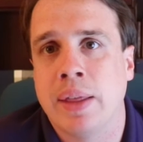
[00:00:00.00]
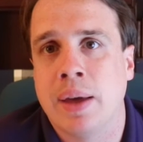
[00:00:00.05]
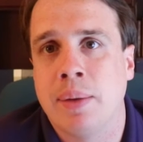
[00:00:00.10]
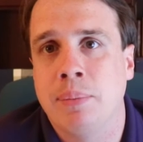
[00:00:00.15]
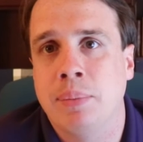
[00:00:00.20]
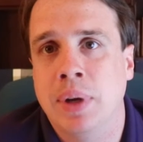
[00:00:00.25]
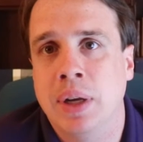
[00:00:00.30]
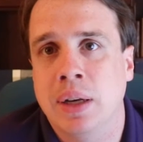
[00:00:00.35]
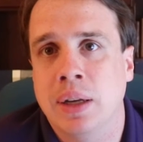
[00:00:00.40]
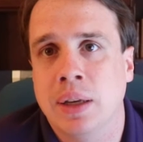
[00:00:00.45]

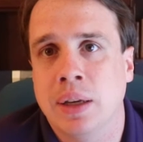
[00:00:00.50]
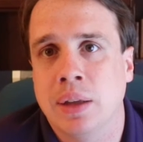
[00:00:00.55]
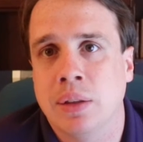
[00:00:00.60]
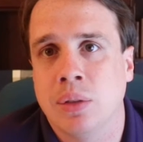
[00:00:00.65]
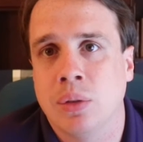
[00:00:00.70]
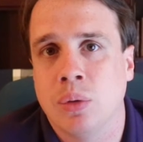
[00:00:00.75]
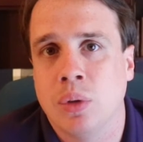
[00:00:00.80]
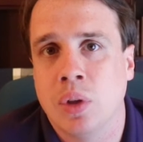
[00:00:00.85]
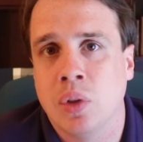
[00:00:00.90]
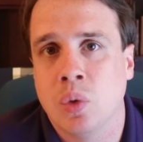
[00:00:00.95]
that meeting
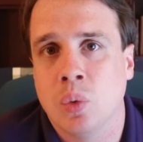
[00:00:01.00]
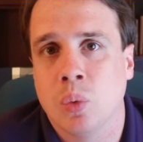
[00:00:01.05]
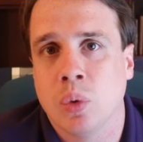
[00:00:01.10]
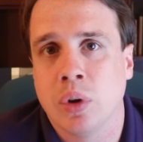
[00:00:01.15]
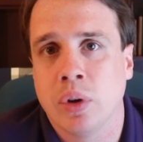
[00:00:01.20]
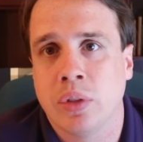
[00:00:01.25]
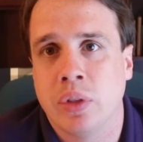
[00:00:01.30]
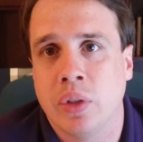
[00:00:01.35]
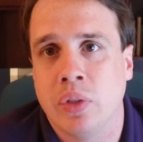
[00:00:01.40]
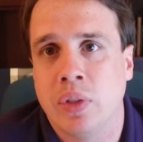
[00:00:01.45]
and the
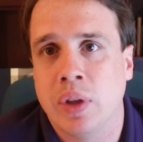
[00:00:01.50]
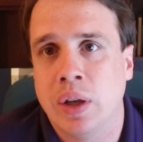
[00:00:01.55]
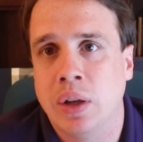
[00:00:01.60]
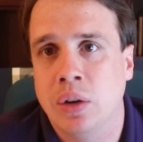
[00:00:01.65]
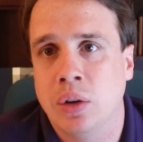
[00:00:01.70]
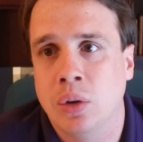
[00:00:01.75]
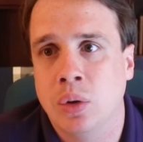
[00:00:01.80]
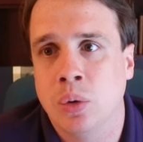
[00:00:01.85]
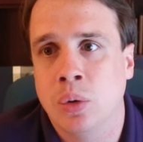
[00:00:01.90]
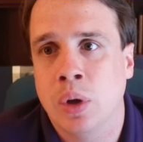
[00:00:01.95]
work that they
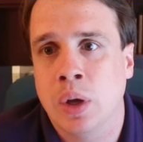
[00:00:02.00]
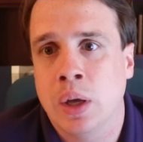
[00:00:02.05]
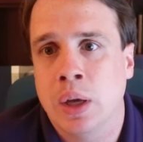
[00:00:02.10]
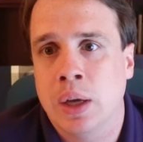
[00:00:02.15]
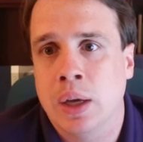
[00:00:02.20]
do,